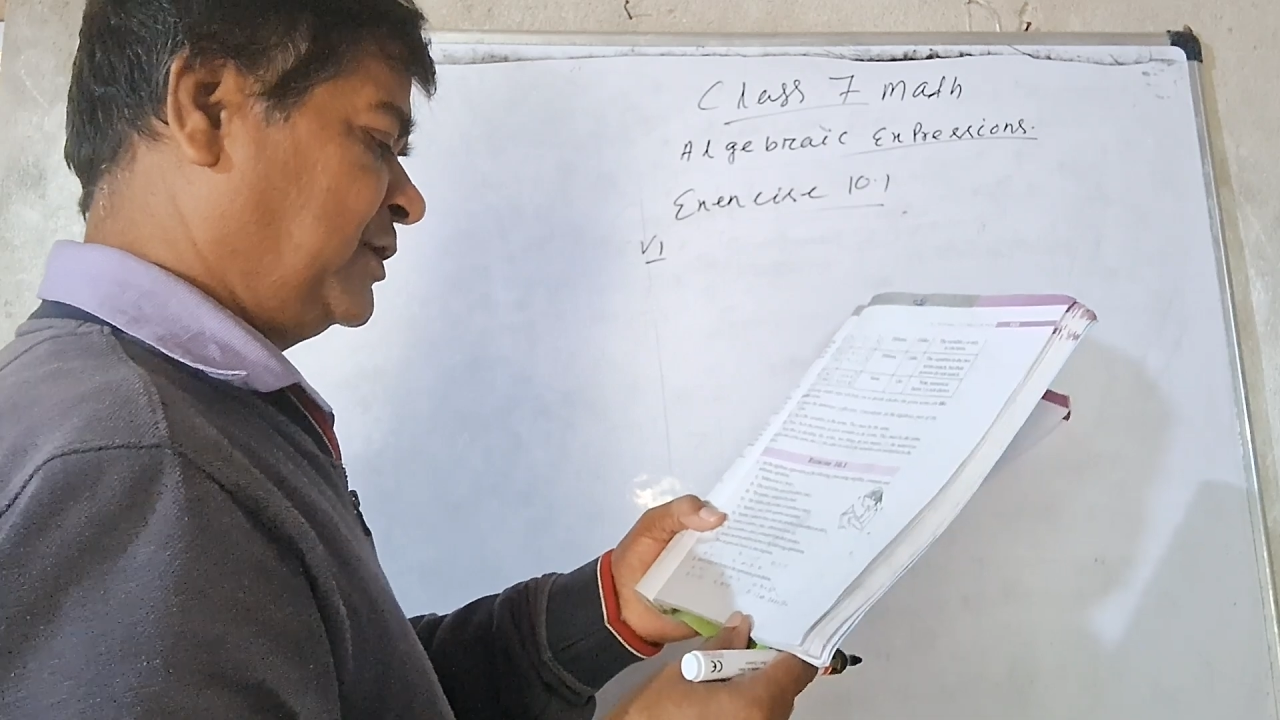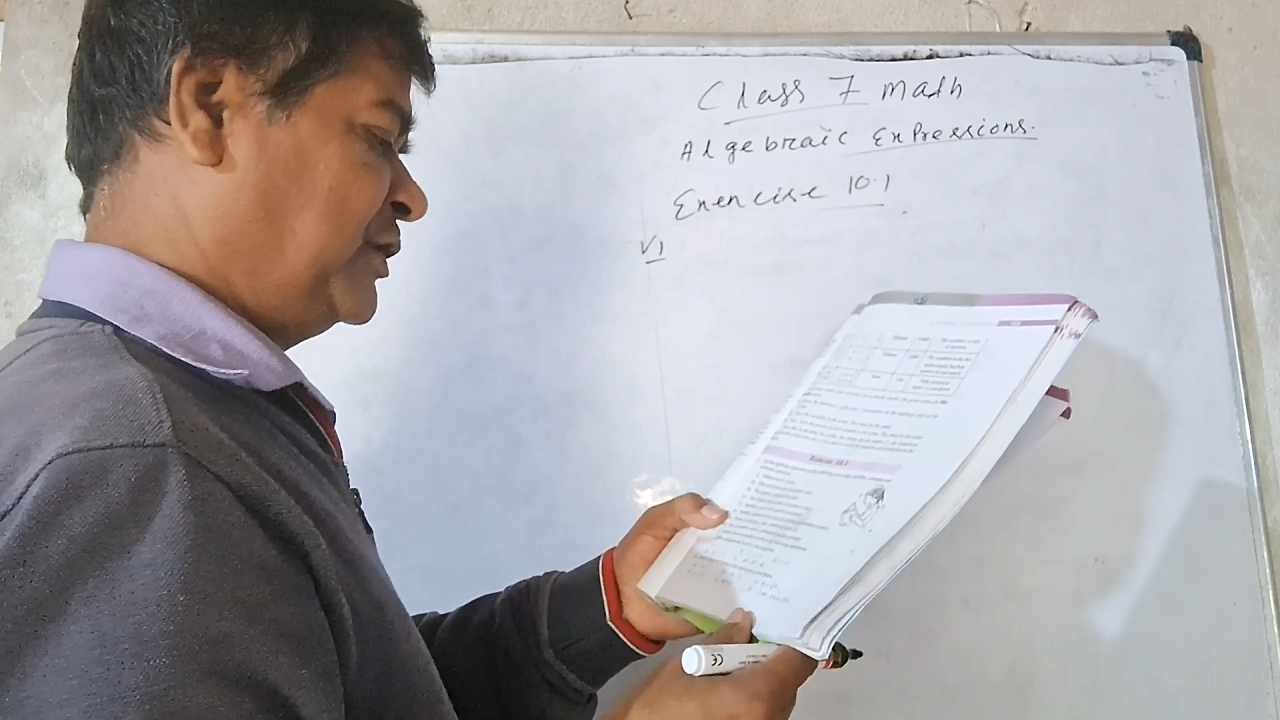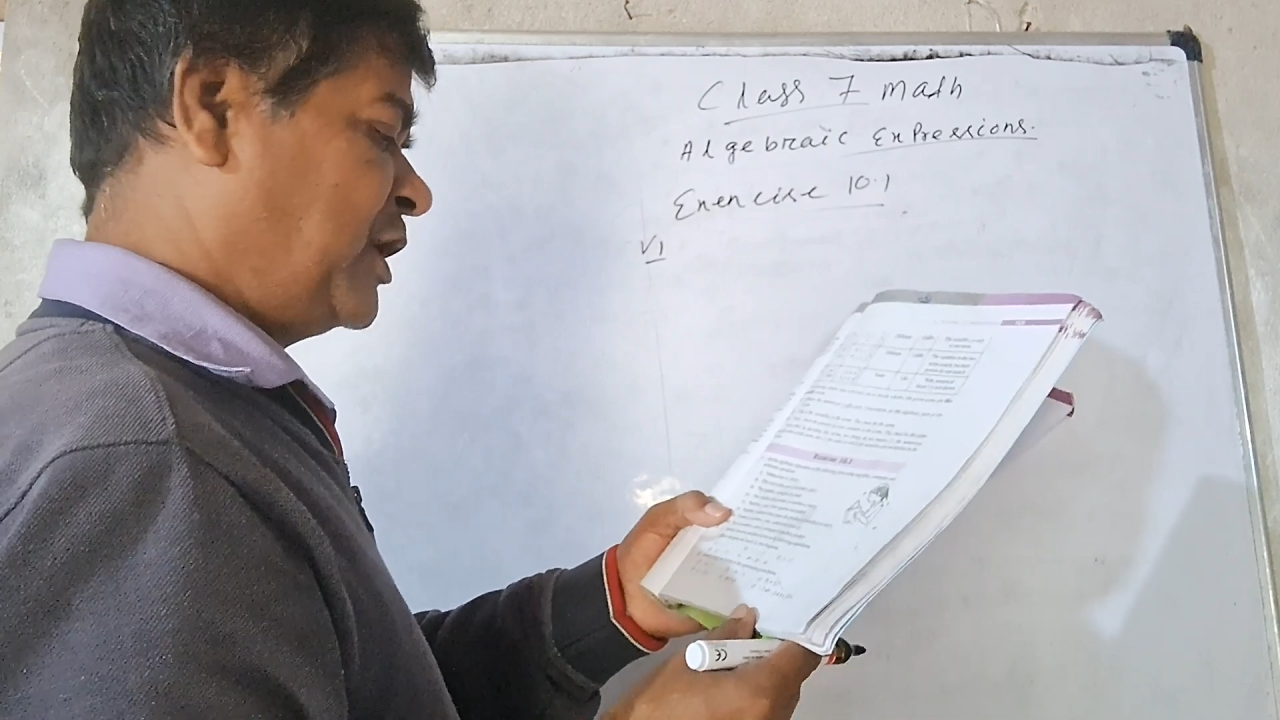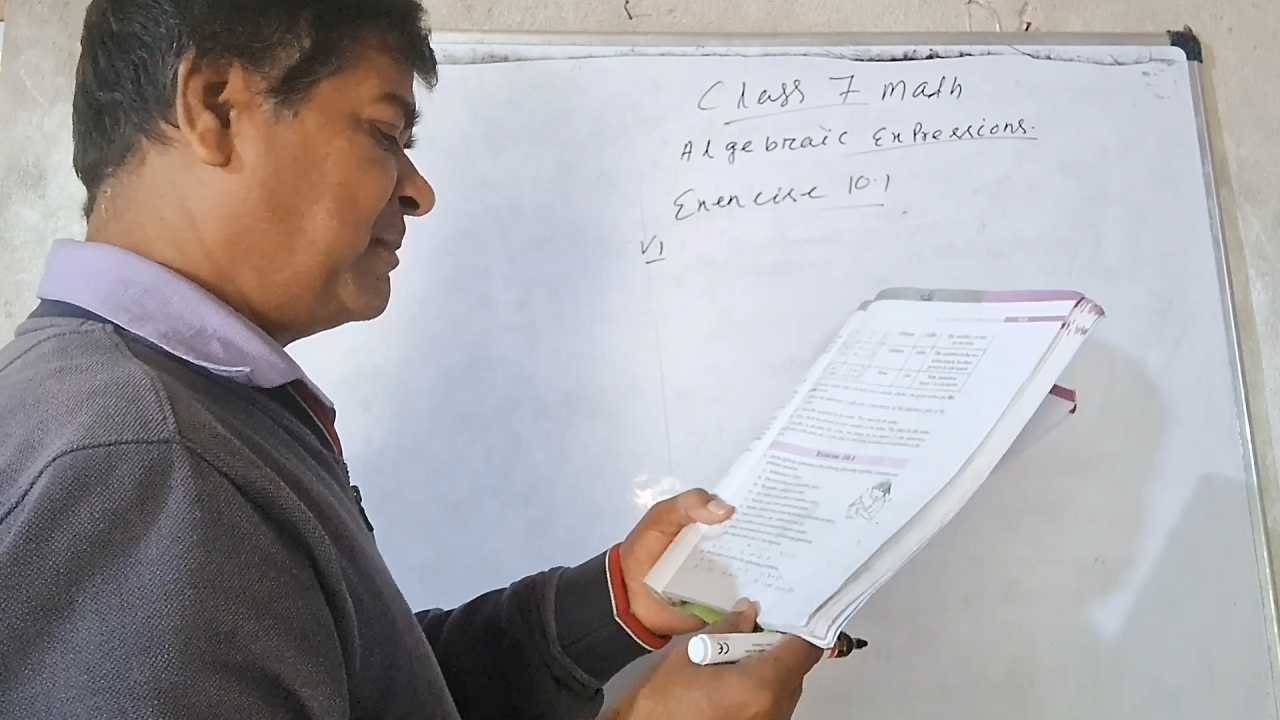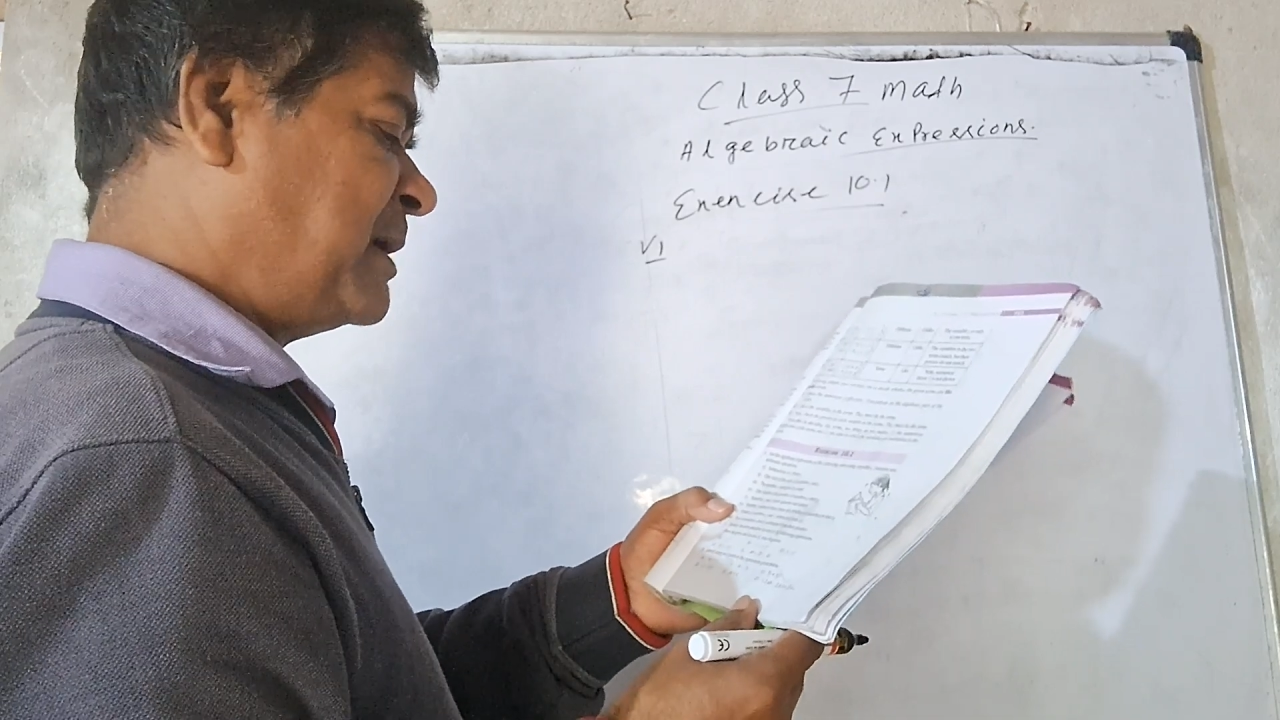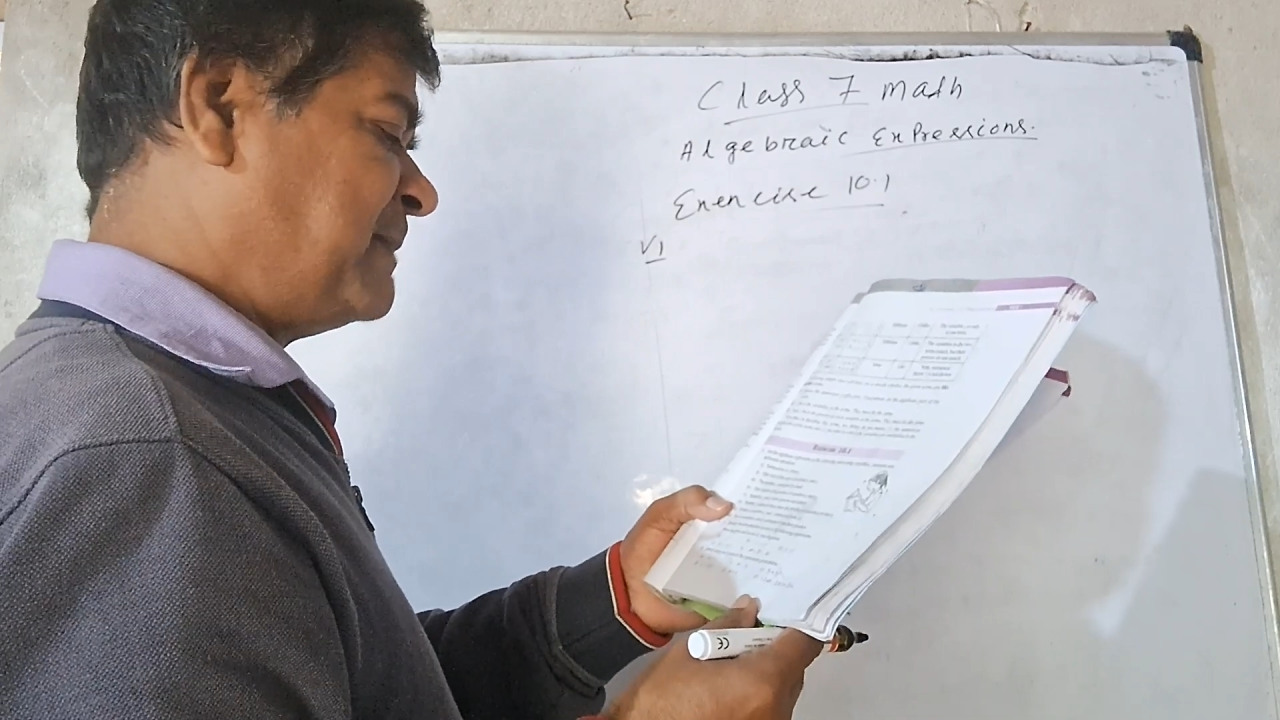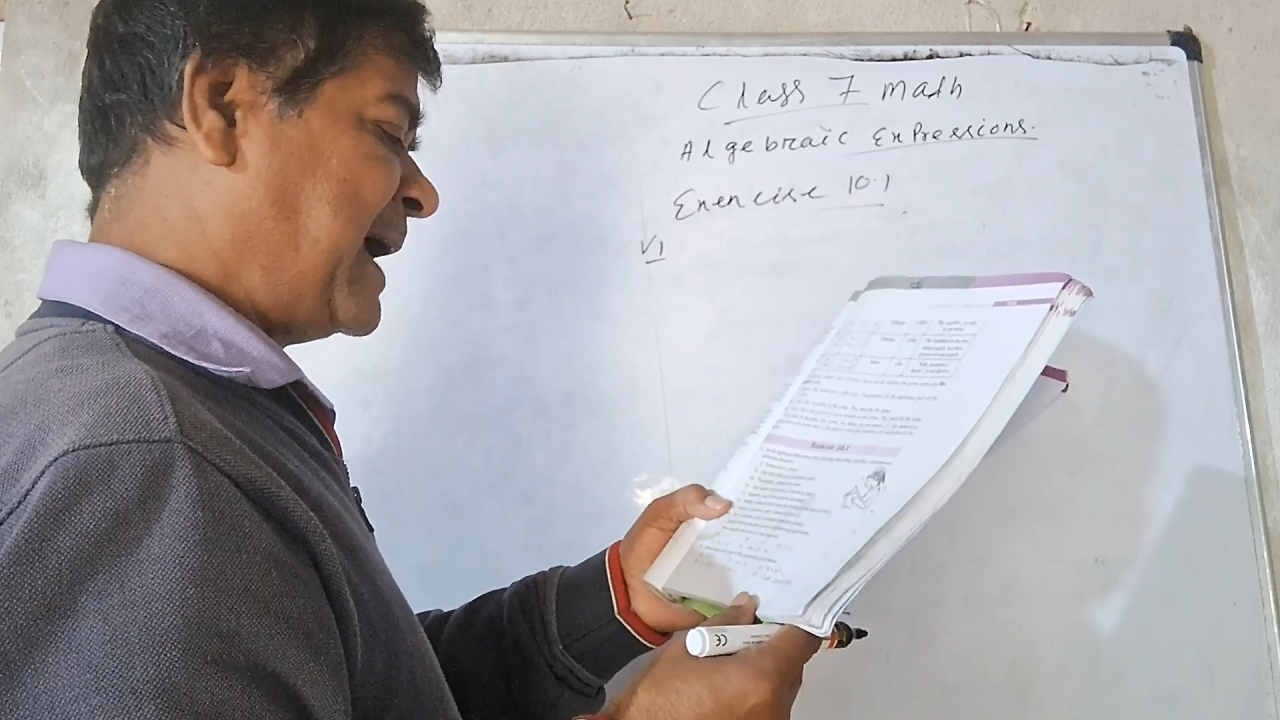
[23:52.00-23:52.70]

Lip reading: Number